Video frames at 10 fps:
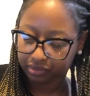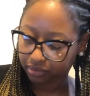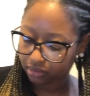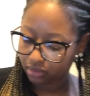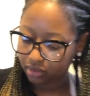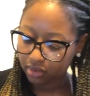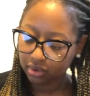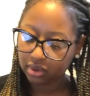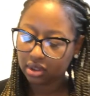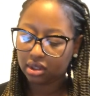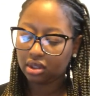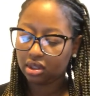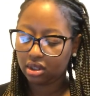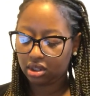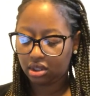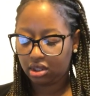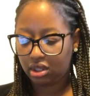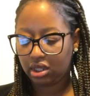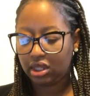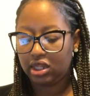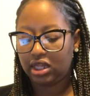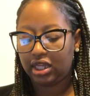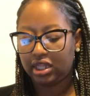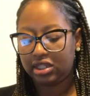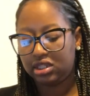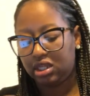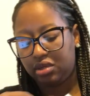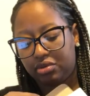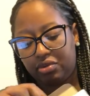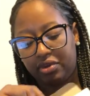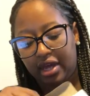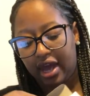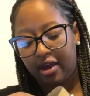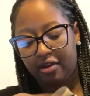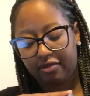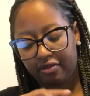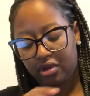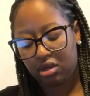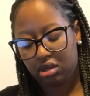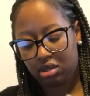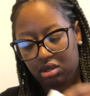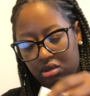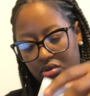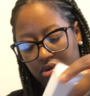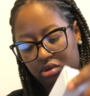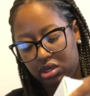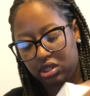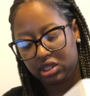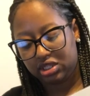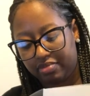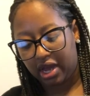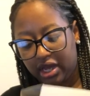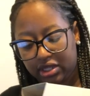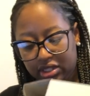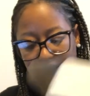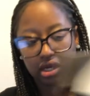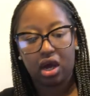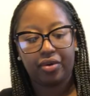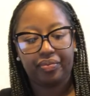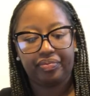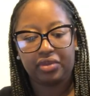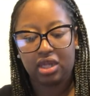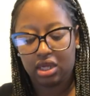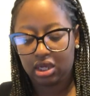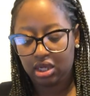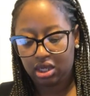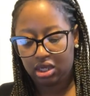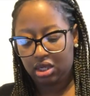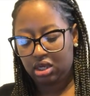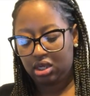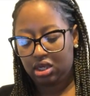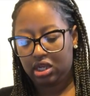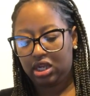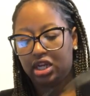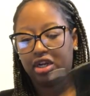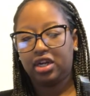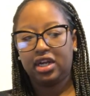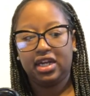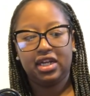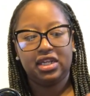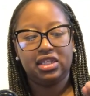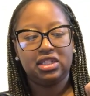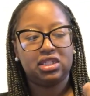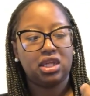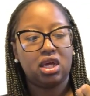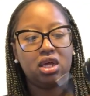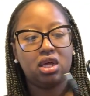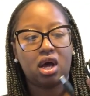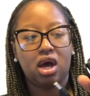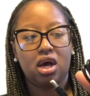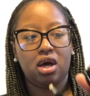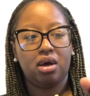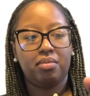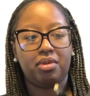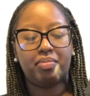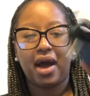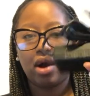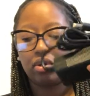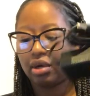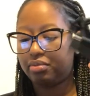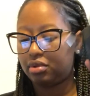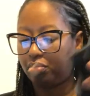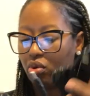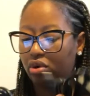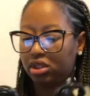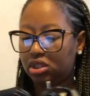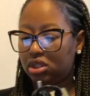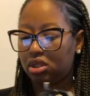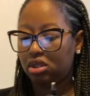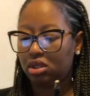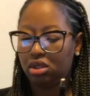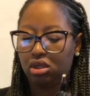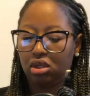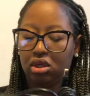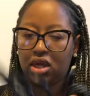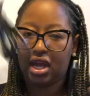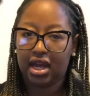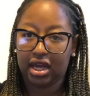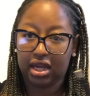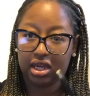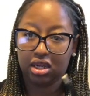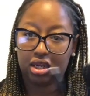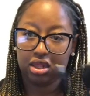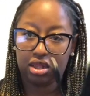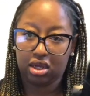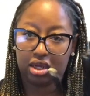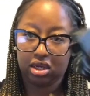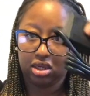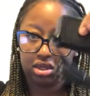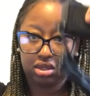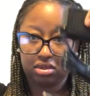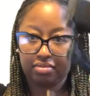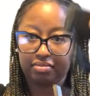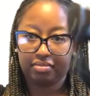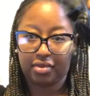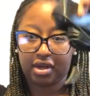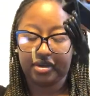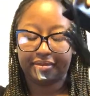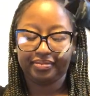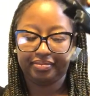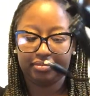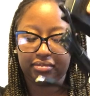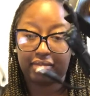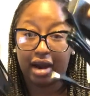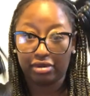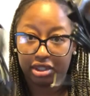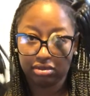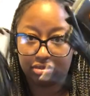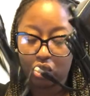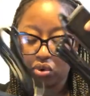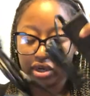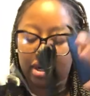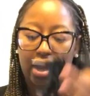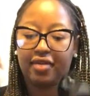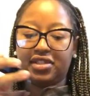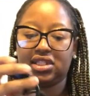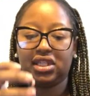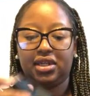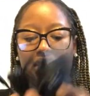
And then let's see what we have on in this box. Oh. And here is um, the power, the port, and the um, power cord, obviously.